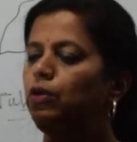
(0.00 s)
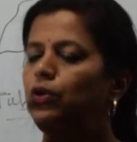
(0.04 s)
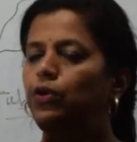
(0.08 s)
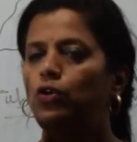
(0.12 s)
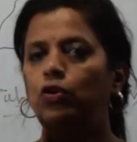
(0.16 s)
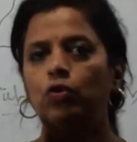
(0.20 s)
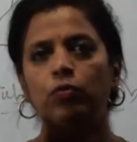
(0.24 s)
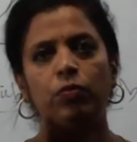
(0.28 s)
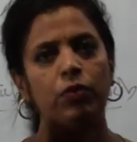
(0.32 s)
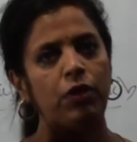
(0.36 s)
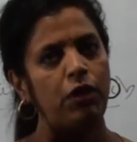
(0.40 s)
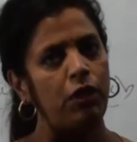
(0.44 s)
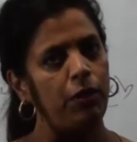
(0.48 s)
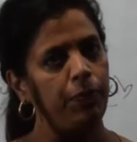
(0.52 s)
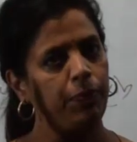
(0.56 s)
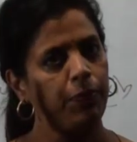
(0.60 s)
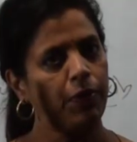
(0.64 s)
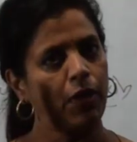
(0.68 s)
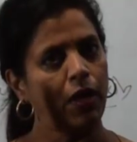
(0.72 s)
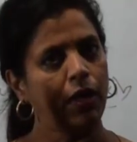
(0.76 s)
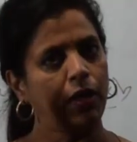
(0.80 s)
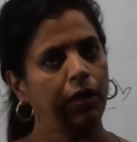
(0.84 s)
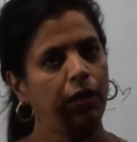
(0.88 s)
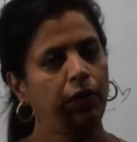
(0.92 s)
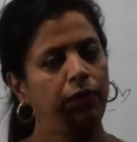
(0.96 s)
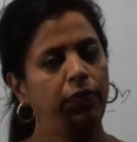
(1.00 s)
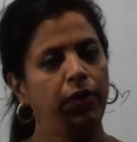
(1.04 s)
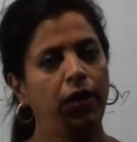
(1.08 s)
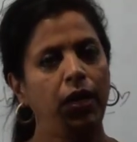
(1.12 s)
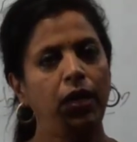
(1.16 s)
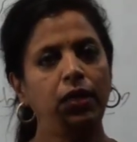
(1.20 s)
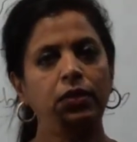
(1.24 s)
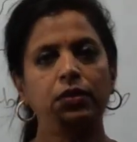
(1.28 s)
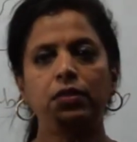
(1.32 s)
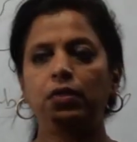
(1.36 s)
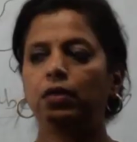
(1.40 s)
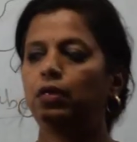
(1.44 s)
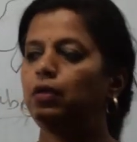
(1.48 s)
human reproductive
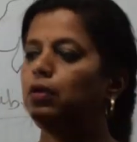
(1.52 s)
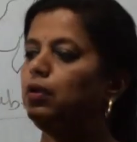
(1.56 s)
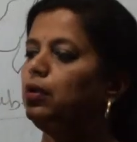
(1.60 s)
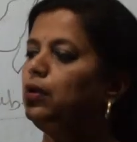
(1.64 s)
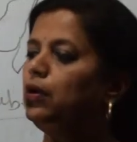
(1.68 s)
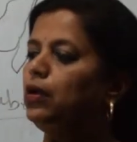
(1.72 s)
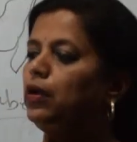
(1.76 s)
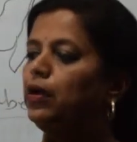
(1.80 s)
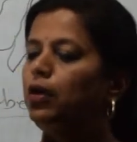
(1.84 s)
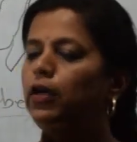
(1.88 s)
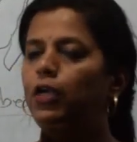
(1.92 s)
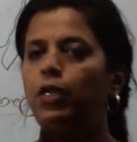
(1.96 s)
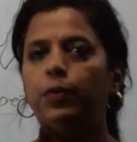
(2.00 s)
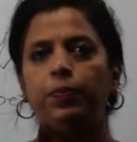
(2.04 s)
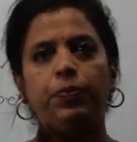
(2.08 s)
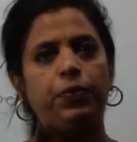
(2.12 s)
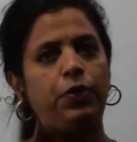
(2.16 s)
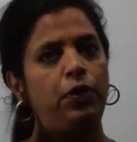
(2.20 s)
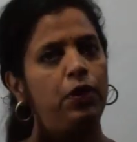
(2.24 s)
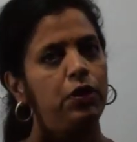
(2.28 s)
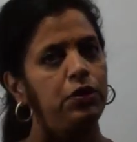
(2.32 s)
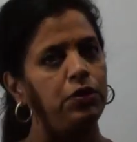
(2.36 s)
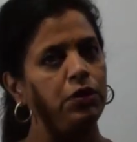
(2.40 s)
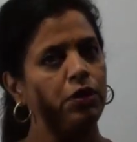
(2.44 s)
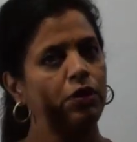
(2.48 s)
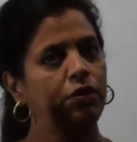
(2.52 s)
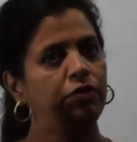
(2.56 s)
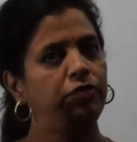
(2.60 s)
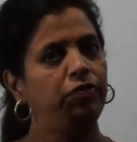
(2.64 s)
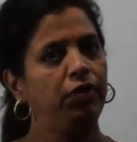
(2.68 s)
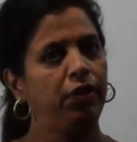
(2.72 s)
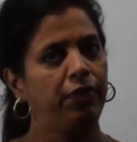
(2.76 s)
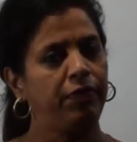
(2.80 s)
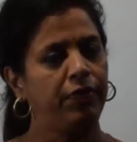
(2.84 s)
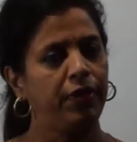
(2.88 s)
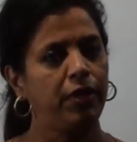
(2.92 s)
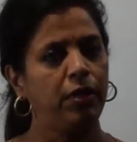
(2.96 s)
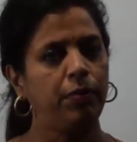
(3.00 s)
health, reproduction in
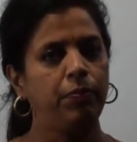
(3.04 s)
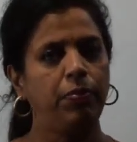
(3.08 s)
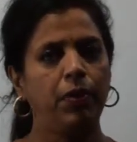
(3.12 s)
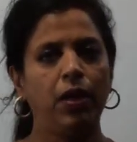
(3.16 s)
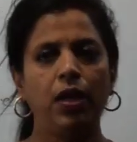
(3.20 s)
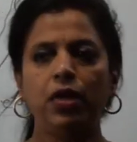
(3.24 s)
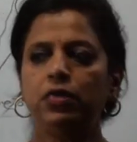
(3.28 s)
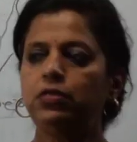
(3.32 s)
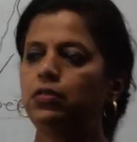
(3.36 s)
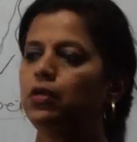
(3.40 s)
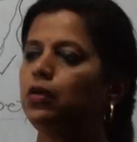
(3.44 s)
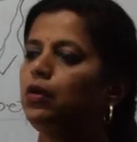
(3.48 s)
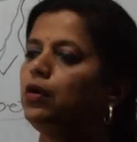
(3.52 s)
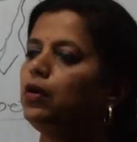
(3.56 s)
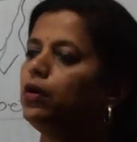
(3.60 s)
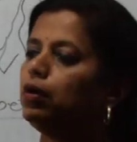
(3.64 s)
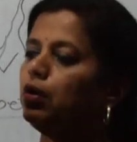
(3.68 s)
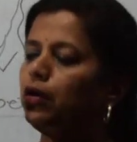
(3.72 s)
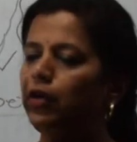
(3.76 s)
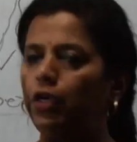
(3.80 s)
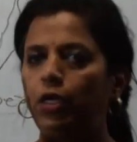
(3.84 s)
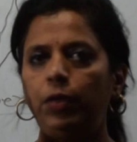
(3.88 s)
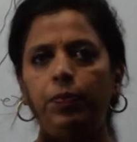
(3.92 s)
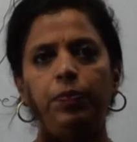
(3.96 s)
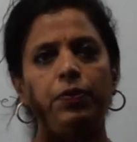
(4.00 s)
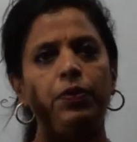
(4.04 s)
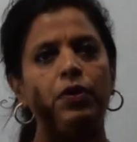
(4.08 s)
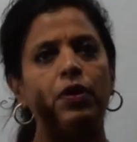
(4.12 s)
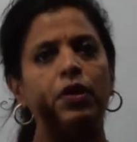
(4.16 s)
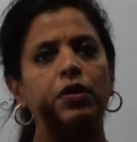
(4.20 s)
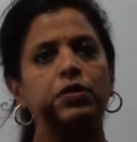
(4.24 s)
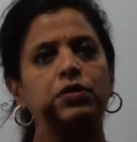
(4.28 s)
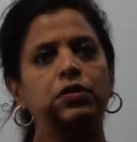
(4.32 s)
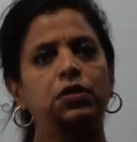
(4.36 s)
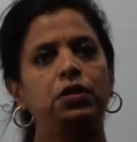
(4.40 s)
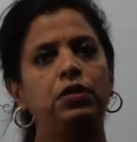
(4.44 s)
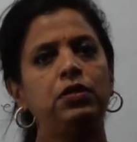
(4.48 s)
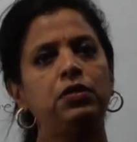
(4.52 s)
flowering plants,
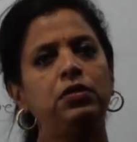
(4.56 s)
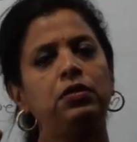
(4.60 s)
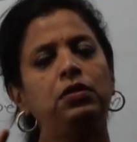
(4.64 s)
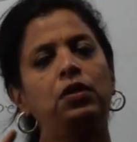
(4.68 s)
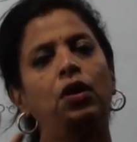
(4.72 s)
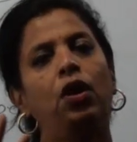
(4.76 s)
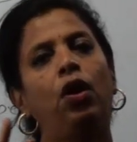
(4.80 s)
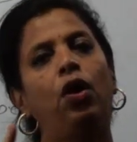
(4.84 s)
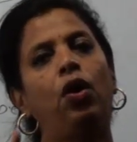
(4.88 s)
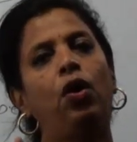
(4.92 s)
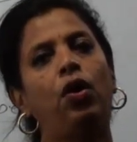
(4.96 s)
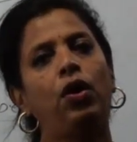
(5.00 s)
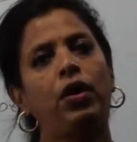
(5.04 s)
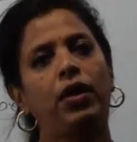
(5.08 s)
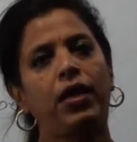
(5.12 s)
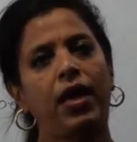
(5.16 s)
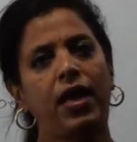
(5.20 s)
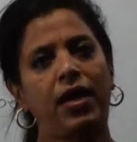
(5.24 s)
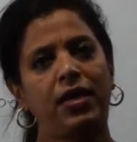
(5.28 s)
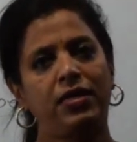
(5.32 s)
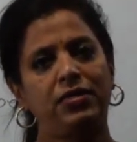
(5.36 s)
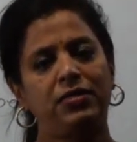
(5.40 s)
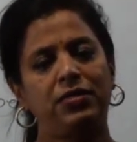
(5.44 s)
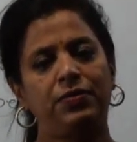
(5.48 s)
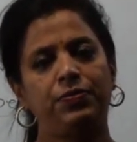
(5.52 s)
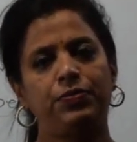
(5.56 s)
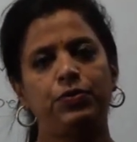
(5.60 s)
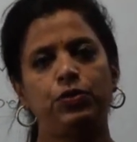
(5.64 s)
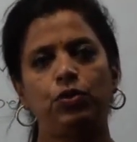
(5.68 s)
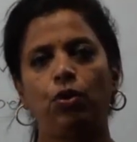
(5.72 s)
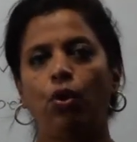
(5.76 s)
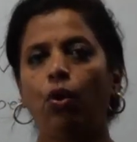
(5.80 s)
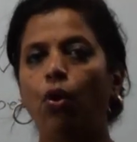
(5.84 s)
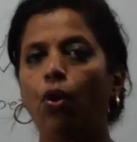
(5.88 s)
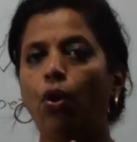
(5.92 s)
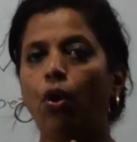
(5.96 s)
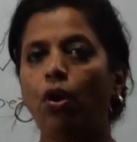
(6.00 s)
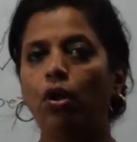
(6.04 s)
reproduction in organisms.
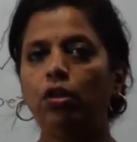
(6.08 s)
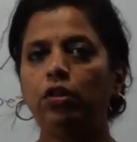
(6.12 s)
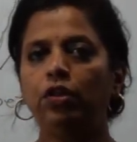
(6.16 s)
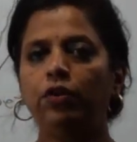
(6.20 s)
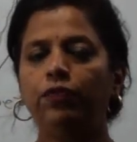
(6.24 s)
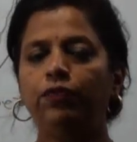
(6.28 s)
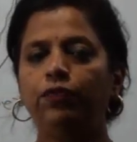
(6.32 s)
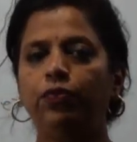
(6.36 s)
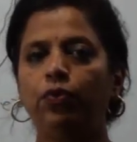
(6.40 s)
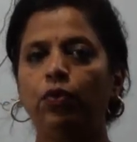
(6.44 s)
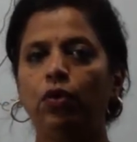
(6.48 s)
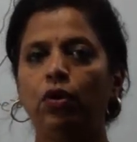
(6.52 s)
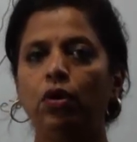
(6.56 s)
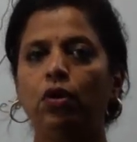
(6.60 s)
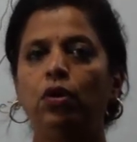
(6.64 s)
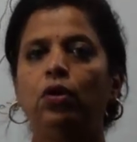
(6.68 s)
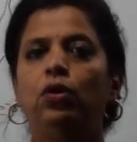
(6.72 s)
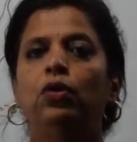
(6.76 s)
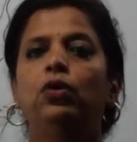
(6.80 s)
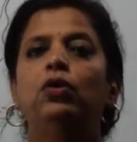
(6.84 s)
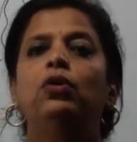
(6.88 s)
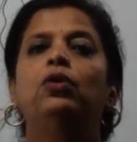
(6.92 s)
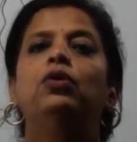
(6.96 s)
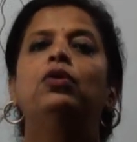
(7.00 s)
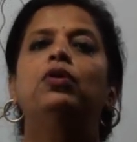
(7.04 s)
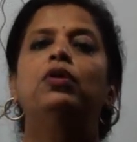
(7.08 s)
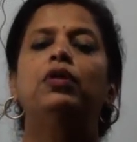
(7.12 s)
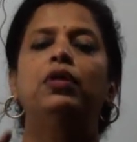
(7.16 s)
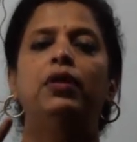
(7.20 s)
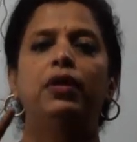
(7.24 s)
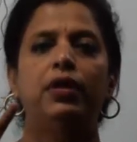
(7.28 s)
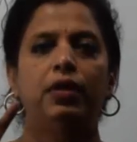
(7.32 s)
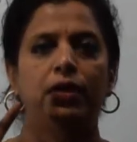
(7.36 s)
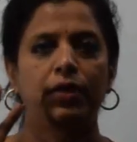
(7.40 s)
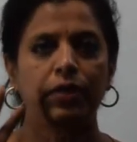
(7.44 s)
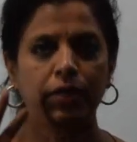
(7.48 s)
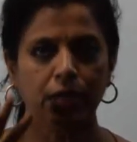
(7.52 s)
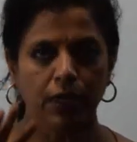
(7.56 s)
All the 4
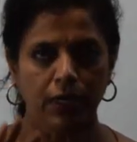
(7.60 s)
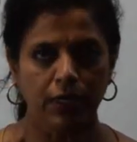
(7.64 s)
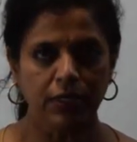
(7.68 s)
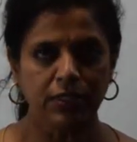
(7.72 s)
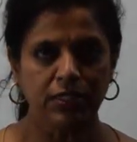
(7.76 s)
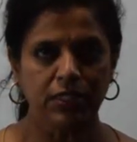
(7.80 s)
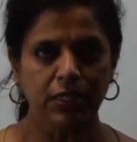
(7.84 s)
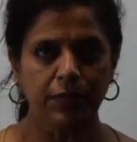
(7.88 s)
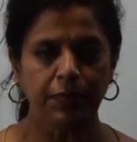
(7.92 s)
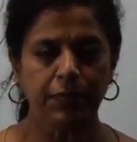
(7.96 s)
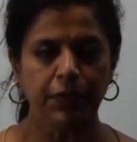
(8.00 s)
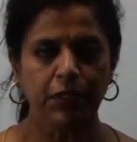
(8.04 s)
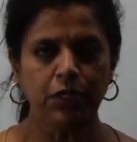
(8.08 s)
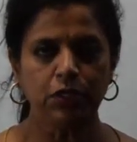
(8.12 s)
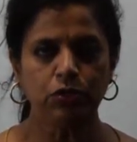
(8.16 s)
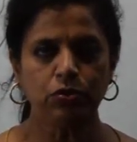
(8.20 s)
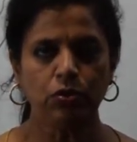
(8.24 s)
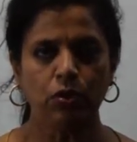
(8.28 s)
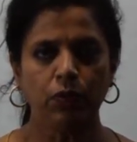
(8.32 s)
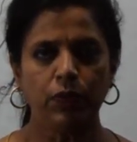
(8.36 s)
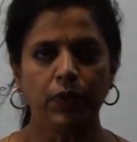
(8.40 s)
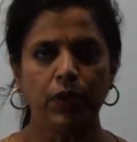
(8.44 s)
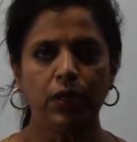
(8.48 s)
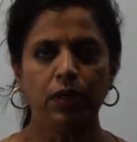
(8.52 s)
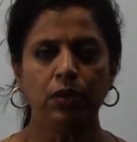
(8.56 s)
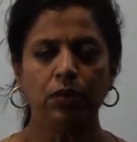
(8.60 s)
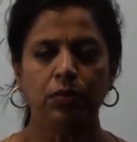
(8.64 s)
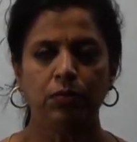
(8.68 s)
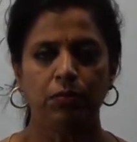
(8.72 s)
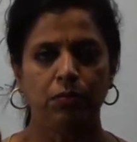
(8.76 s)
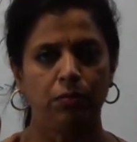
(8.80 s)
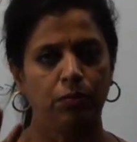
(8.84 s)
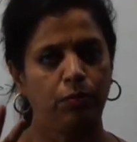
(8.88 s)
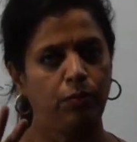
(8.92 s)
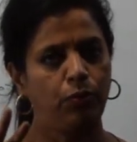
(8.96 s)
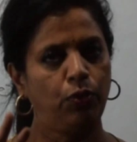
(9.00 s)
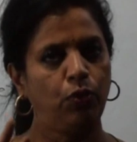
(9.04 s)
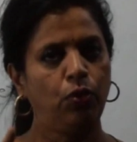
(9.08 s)
concept is over,
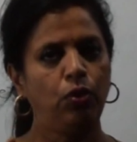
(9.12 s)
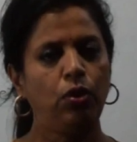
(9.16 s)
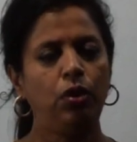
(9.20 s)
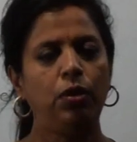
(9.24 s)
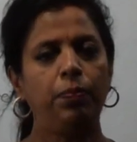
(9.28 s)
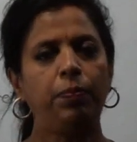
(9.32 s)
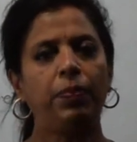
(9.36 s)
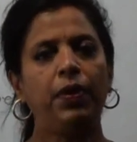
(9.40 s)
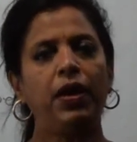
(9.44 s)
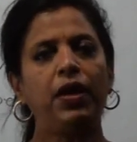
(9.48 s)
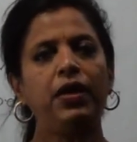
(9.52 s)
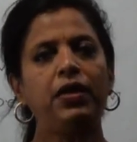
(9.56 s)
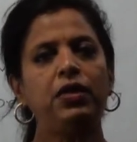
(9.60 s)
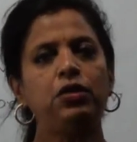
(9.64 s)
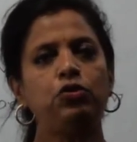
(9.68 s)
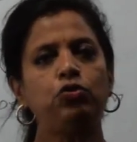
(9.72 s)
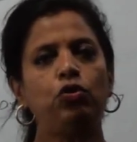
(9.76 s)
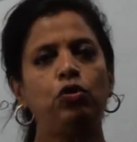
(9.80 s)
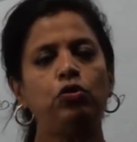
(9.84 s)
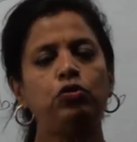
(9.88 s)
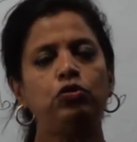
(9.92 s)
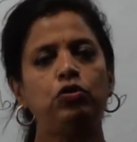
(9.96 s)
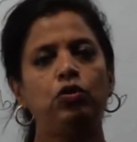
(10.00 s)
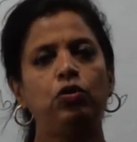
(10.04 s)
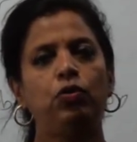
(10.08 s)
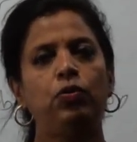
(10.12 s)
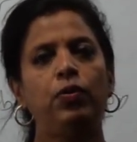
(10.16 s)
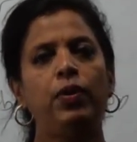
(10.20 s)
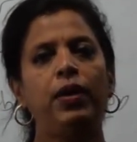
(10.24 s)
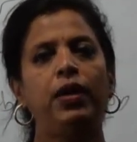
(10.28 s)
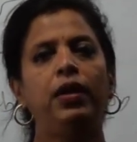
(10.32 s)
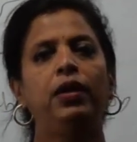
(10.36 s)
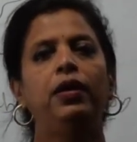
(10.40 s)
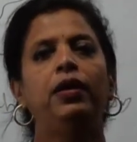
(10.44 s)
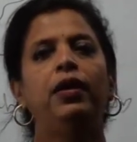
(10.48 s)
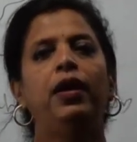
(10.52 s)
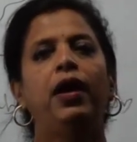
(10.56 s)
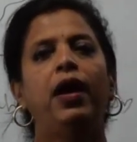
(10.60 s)
board part is also
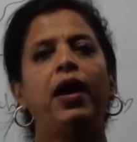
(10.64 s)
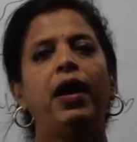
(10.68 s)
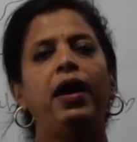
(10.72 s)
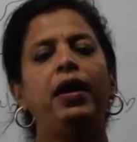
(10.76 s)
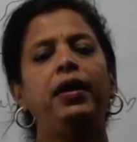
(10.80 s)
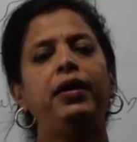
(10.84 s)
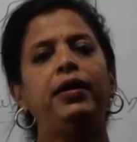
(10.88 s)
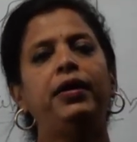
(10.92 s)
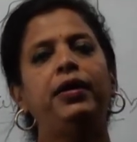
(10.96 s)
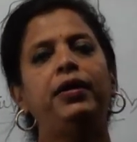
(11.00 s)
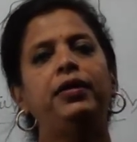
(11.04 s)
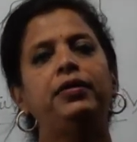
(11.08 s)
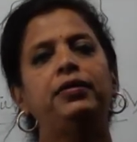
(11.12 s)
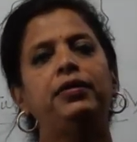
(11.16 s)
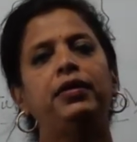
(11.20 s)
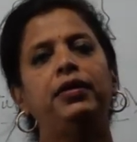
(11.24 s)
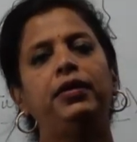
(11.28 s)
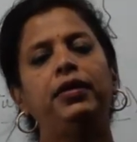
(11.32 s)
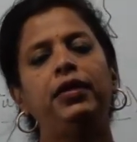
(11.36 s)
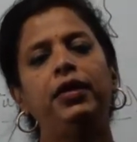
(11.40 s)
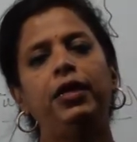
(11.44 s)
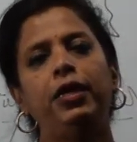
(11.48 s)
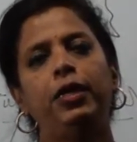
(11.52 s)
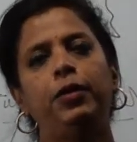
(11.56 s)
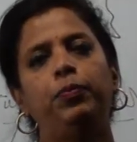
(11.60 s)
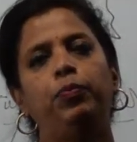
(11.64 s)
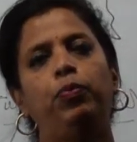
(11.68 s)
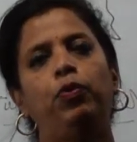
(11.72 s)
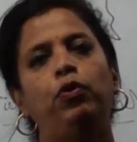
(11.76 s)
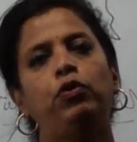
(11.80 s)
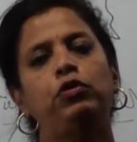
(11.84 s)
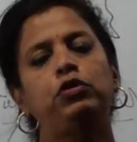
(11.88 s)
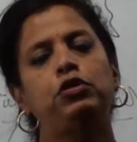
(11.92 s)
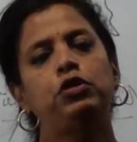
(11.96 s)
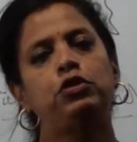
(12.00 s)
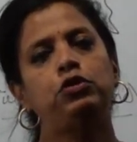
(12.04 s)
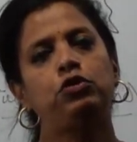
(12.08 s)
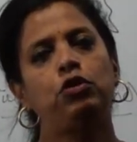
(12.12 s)
over, and it is the NEET
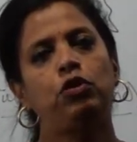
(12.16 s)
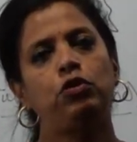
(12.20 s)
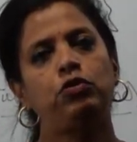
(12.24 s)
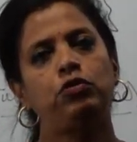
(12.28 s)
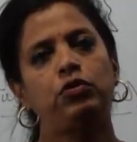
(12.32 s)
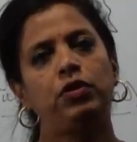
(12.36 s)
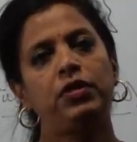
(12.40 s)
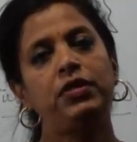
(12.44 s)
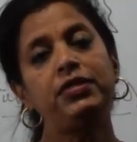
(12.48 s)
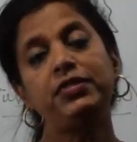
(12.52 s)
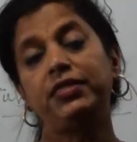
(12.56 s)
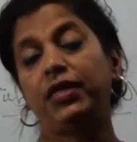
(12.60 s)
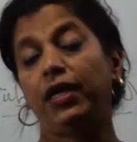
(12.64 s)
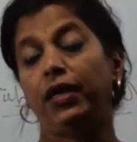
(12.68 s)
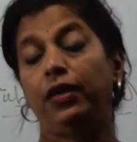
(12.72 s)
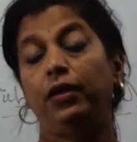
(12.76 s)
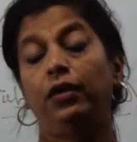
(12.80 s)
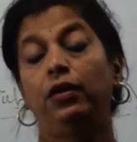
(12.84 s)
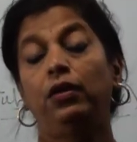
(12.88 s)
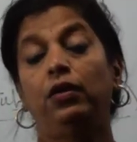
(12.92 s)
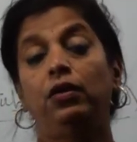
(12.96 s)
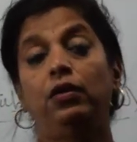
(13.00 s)
portions also is there.